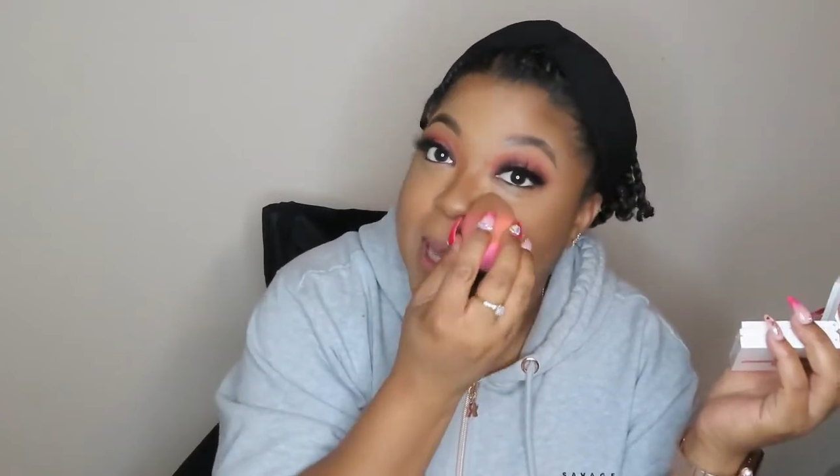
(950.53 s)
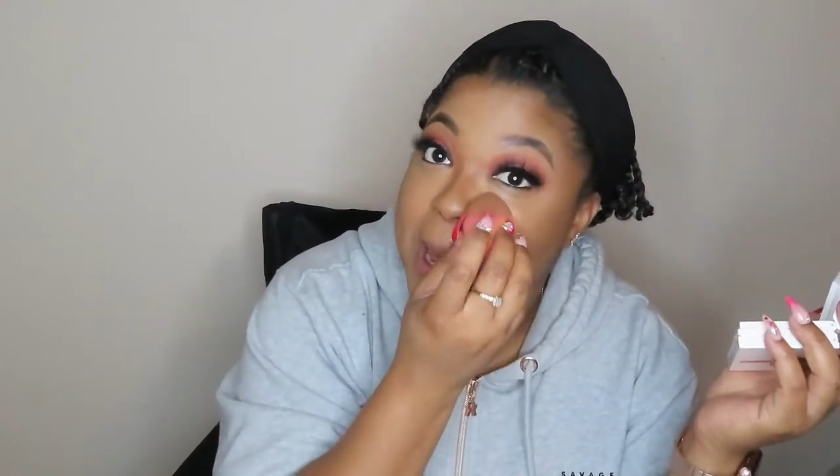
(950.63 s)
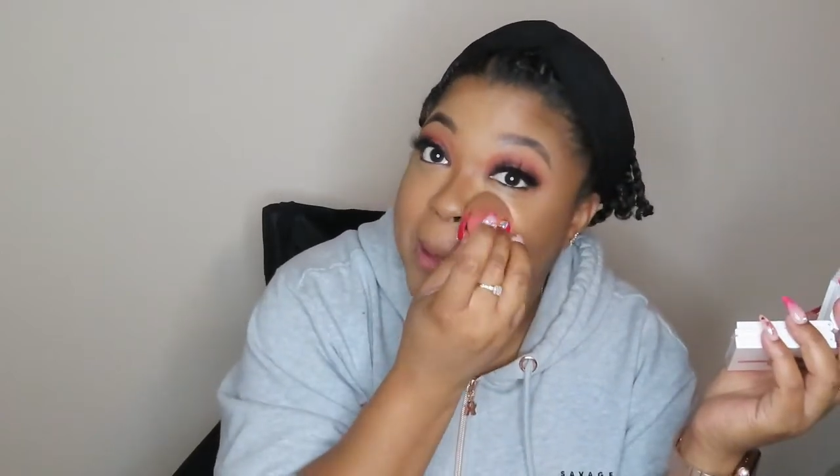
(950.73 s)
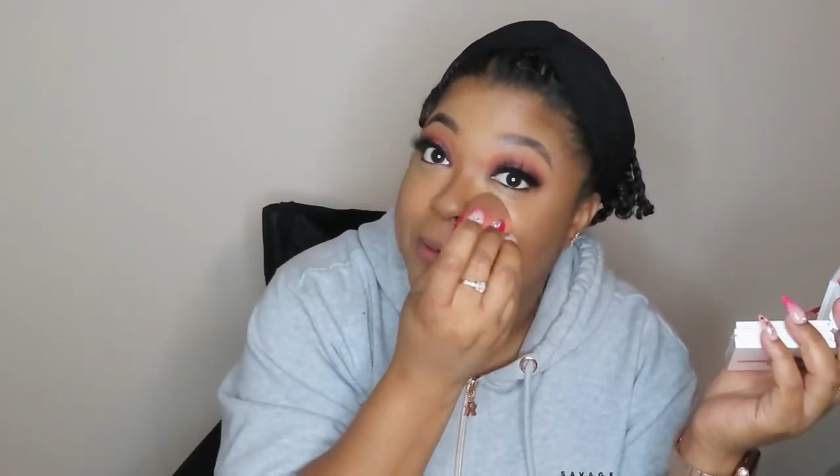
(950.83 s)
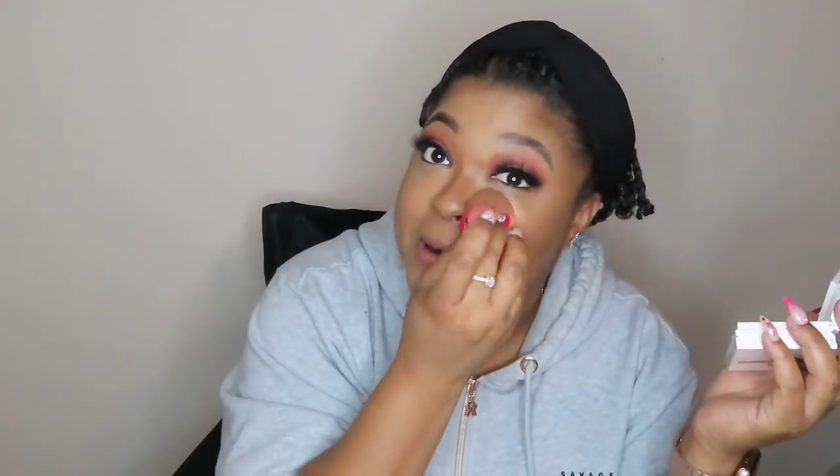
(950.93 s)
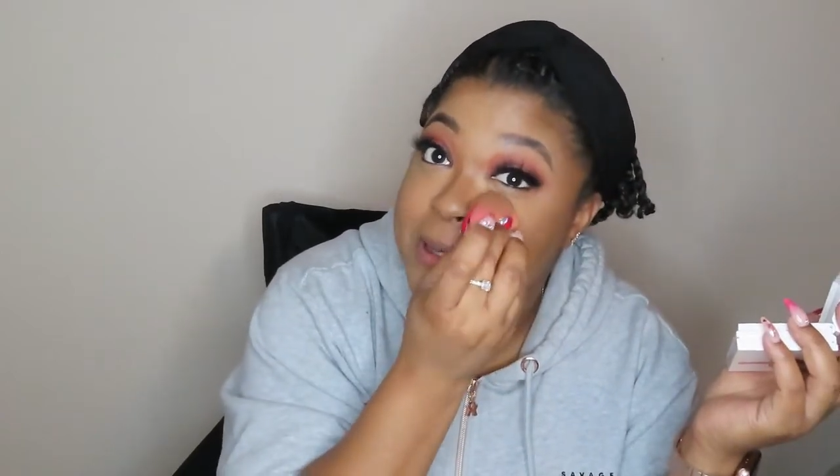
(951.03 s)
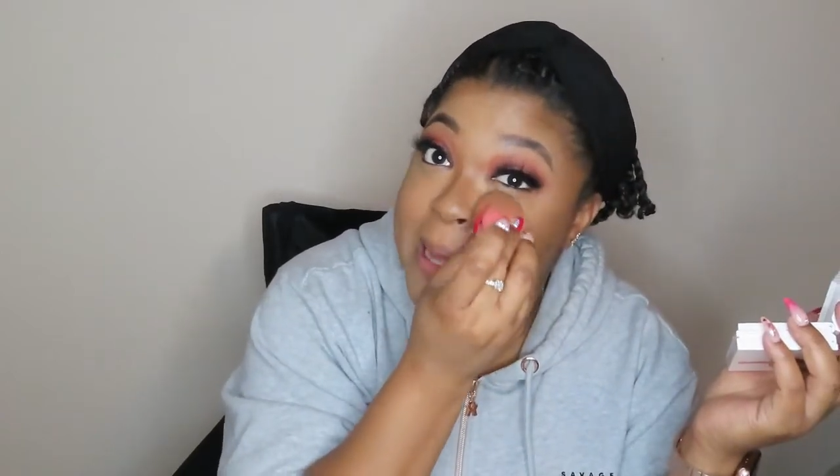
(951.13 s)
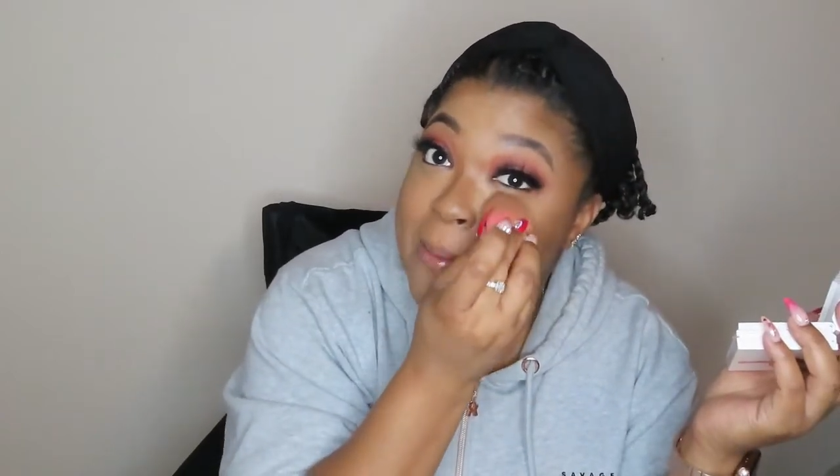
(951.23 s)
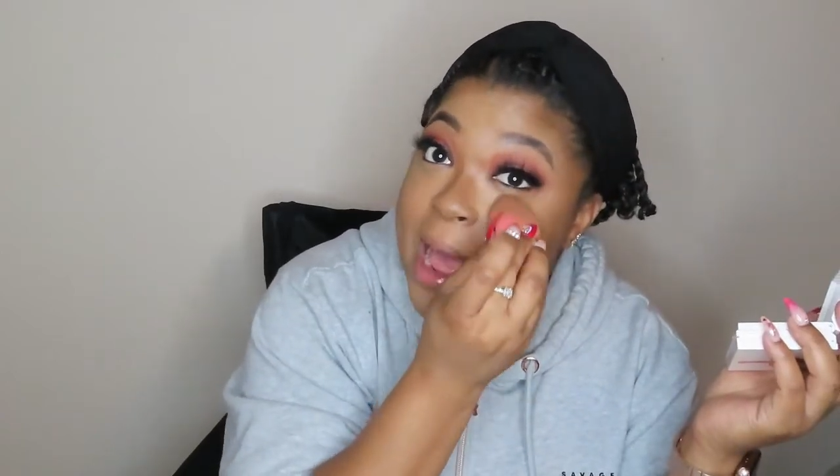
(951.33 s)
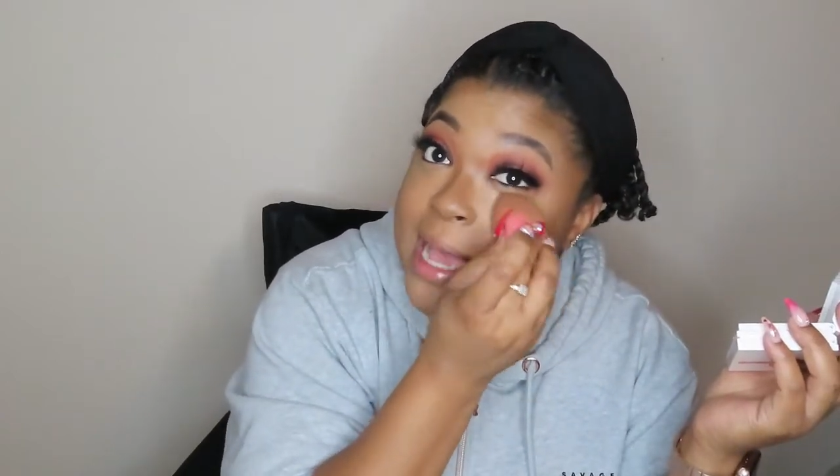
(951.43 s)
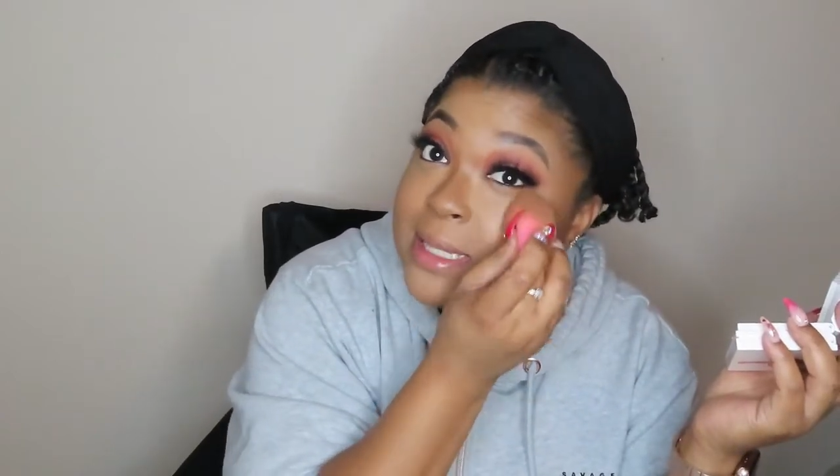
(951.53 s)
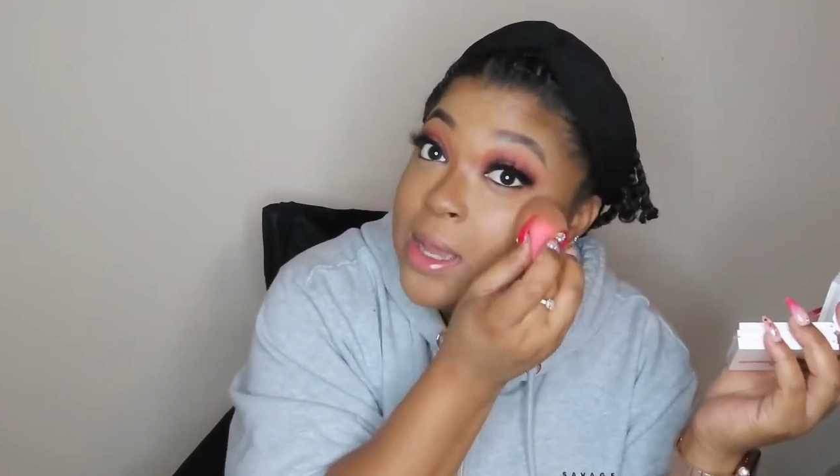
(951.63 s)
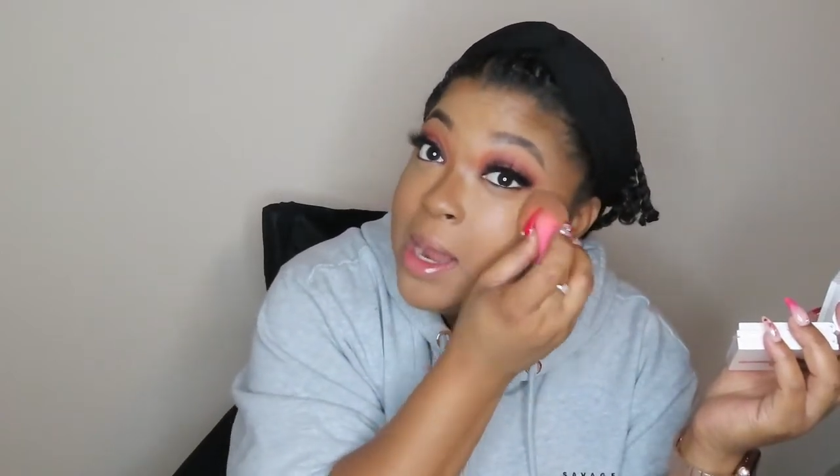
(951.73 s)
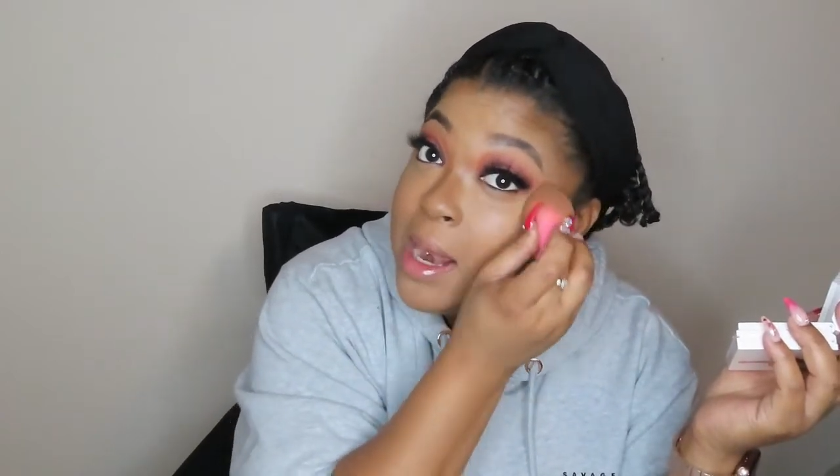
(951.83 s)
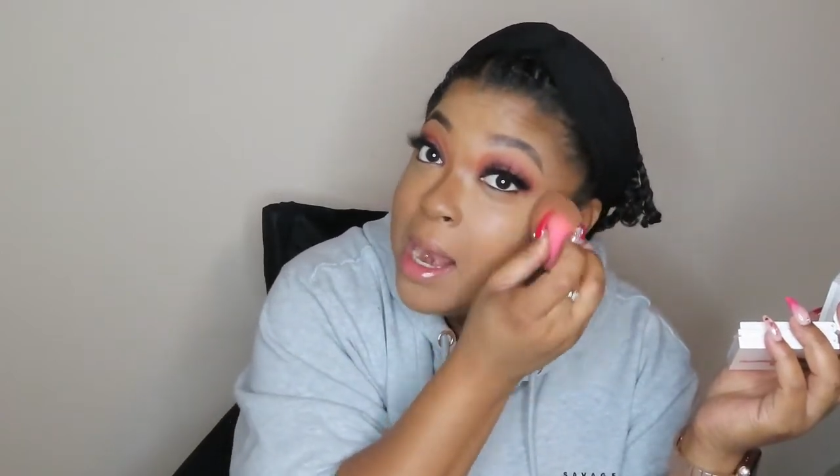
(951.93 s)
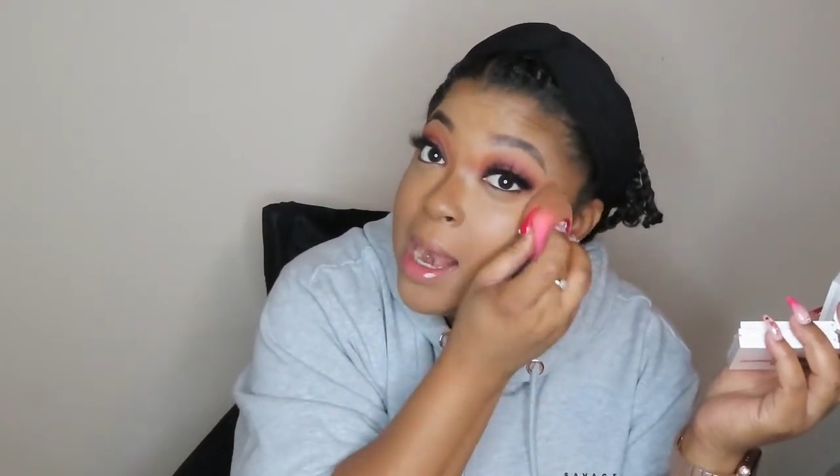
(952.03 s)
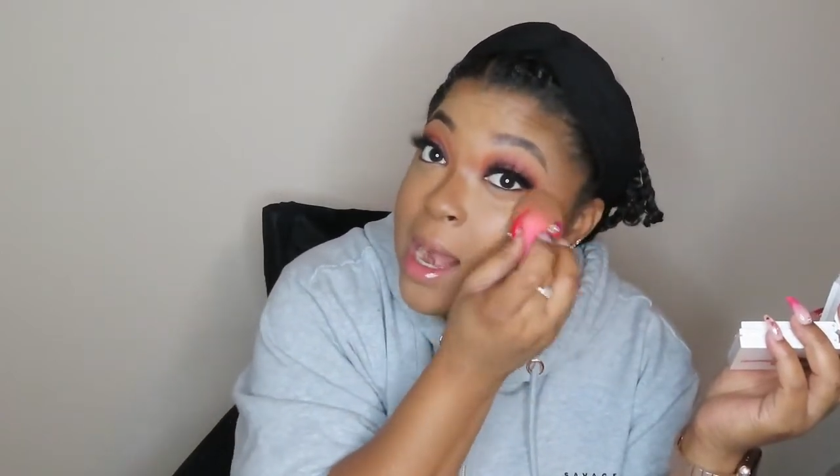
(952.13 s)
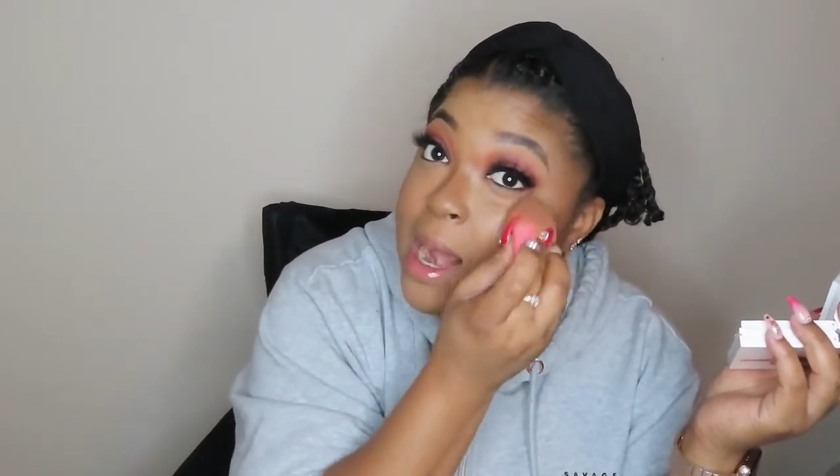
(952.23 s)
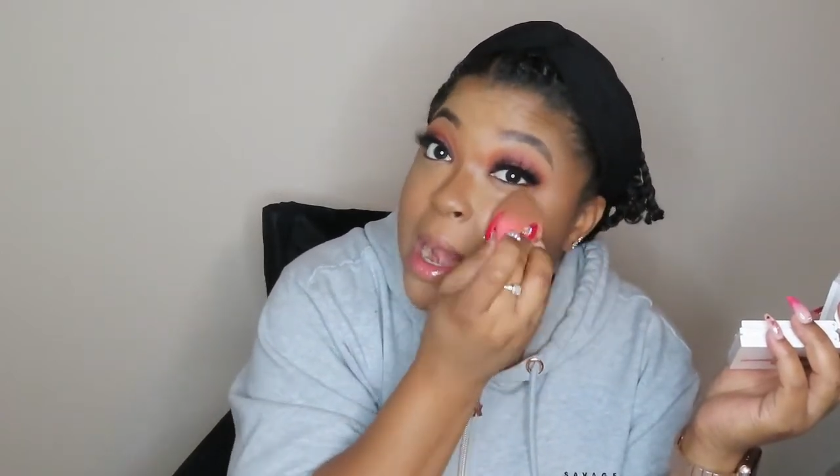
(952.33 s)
like the first time I saw her,